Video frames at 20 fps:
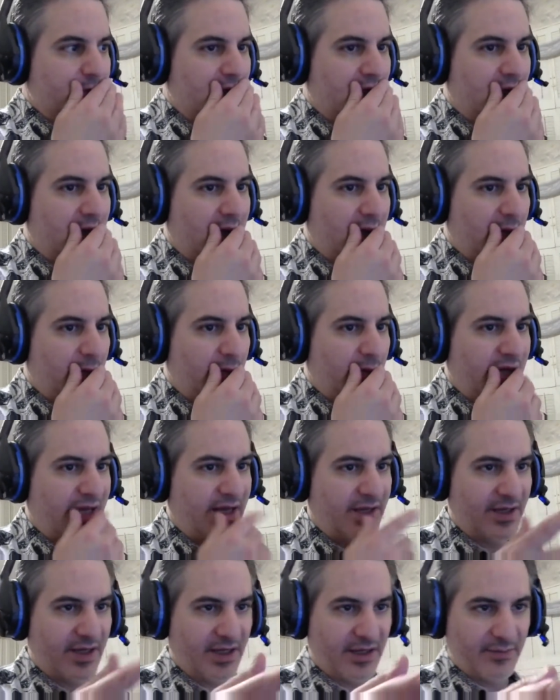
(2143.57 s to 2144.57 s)
let
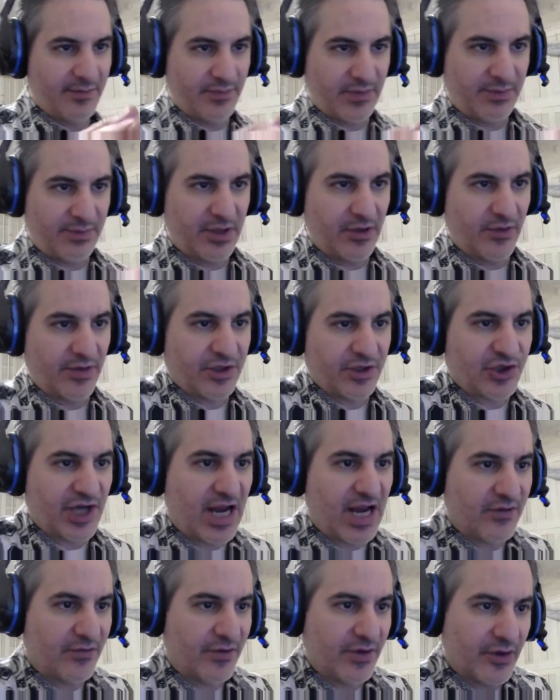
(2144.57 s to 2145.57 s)
me go to the
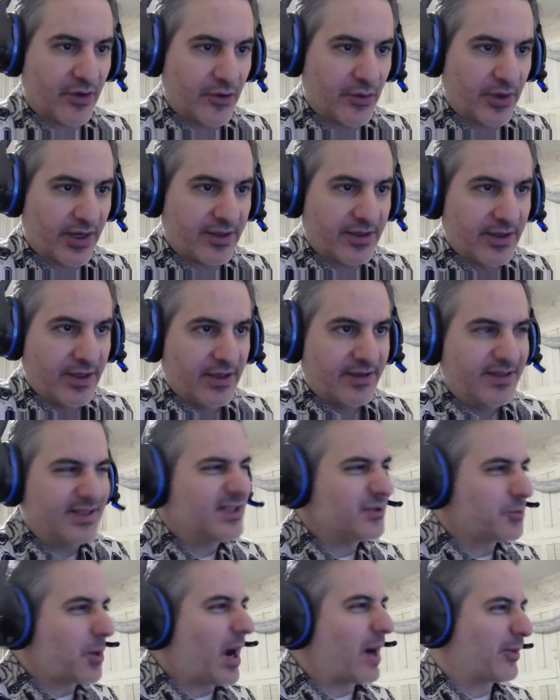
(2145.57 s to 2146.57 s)
chat real quick. This
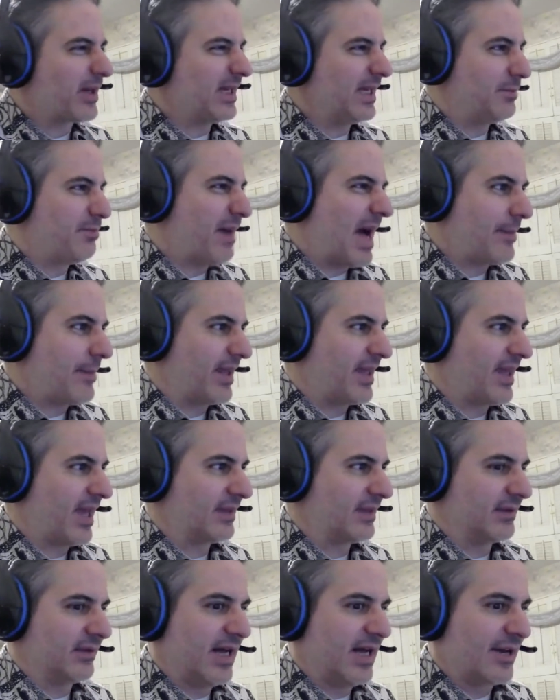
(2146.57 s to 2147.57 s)
is why we need Bobby
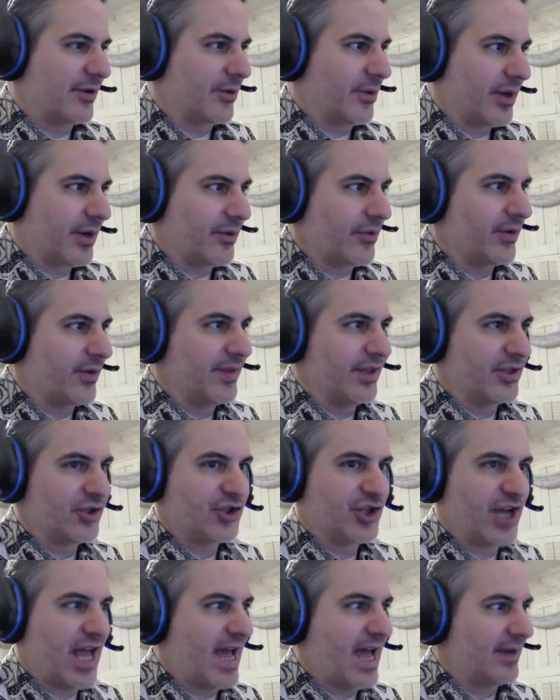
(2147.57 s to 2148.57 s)
Cantillano here to read the
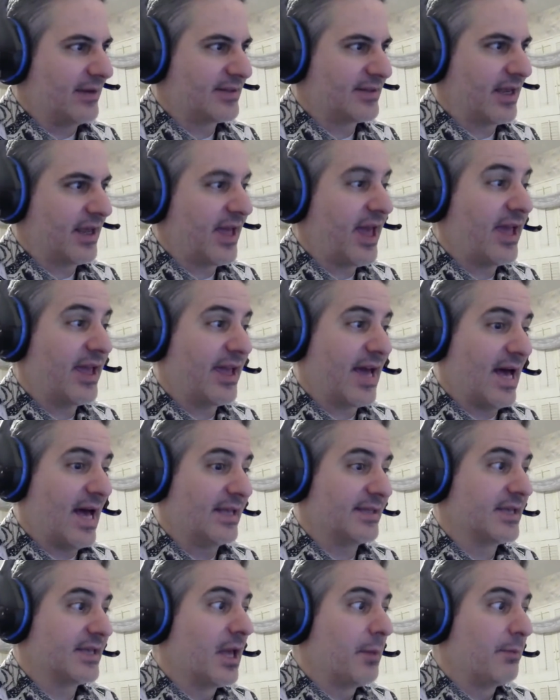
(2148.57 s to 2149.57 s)
chat and say, hey
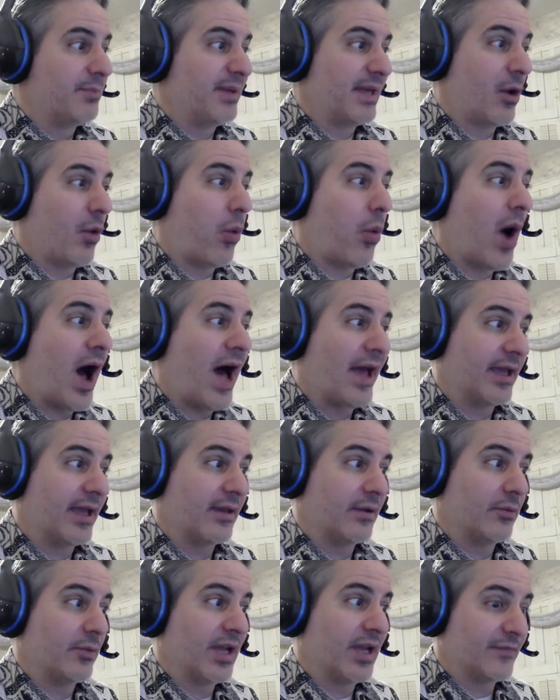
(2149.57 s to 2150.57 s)
guys, be
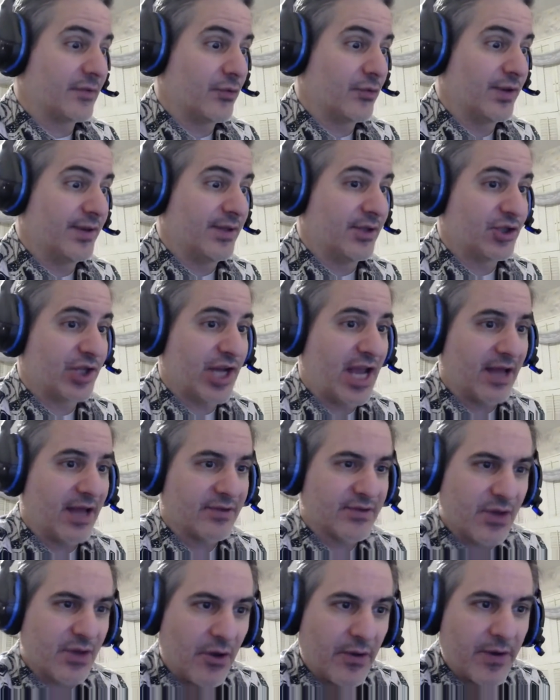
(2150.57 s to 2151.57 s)
quiet. We have to read the chat.
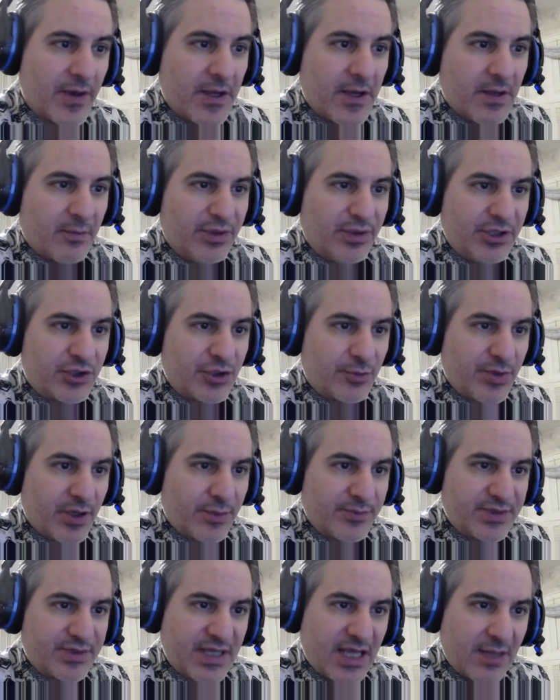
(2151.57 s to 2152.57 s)
So Bleacher
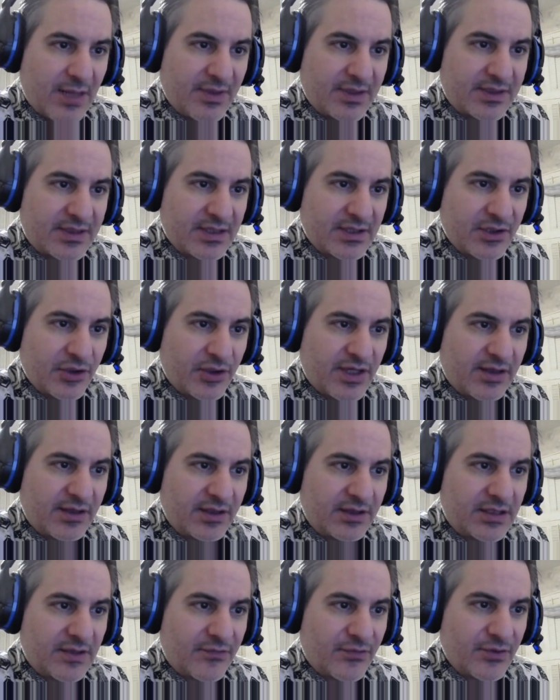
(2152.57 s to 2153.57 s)
Bums Gaming says, look at the
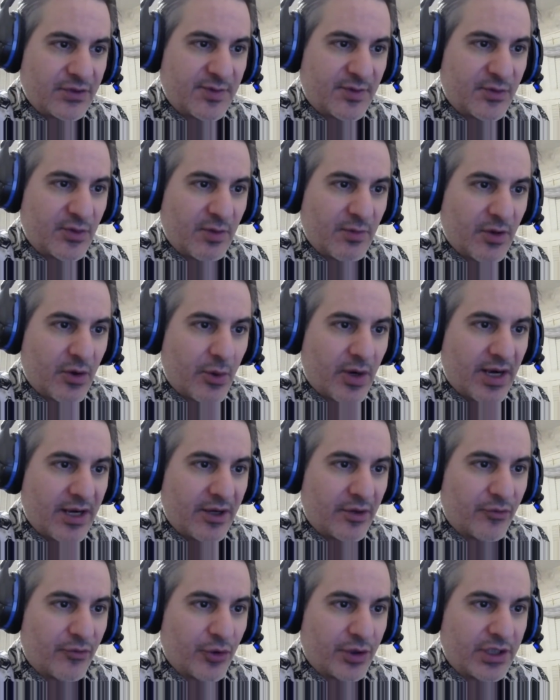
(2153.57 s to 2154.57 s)
difference between
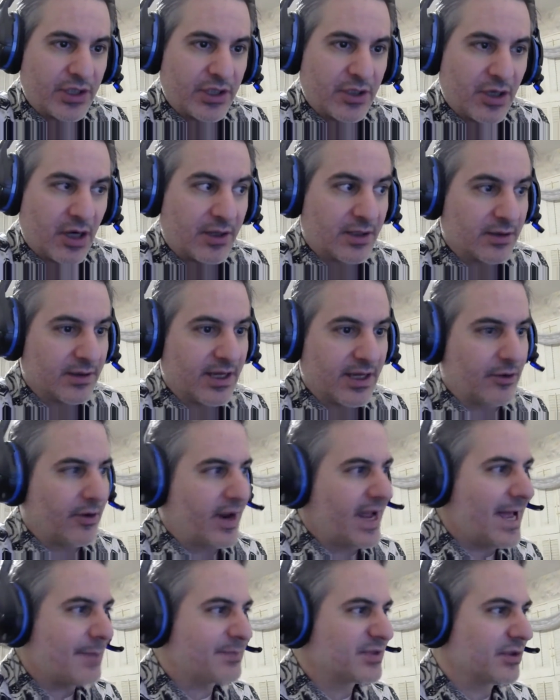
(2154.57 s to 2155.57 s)
McGuire, rookie card, and later.
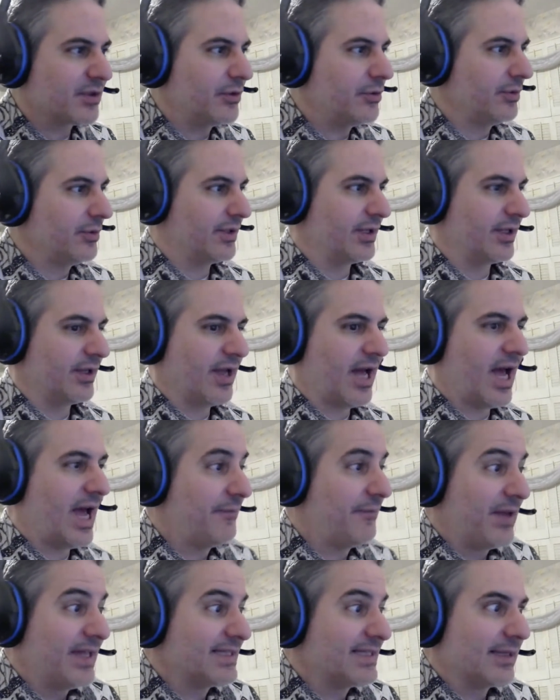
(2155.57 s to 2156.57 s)
Absolutely.
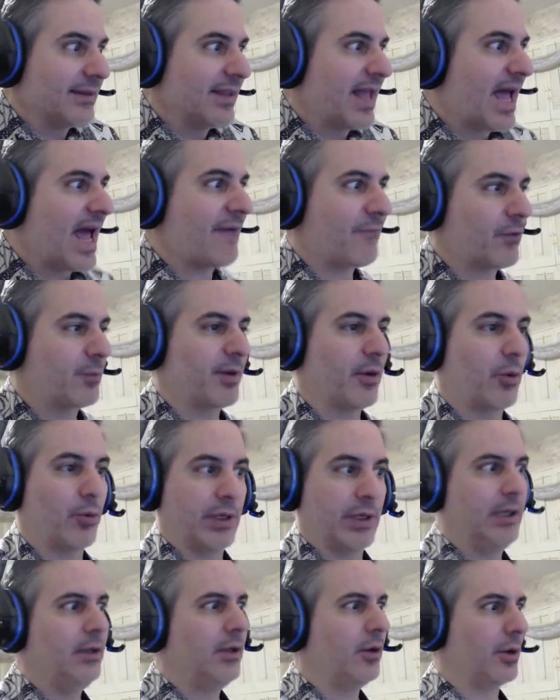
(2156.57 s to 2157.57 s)
It's a laugh when people,
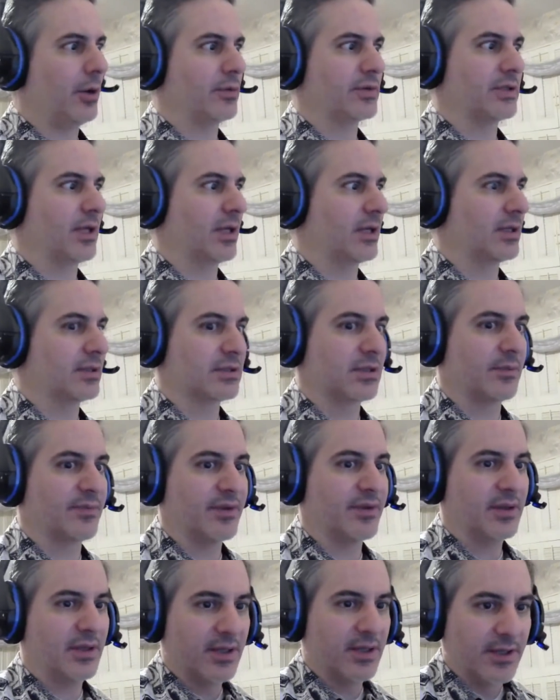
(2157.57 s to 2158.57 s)
we didn't know he was taking
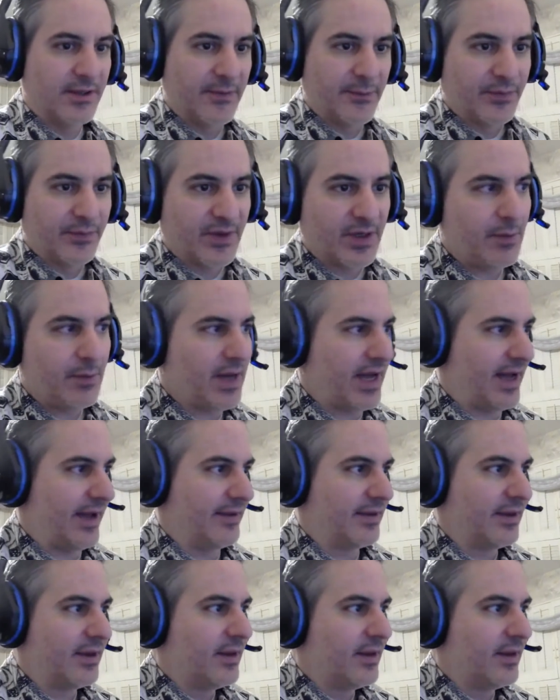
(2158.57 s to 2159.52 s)
something. Come on.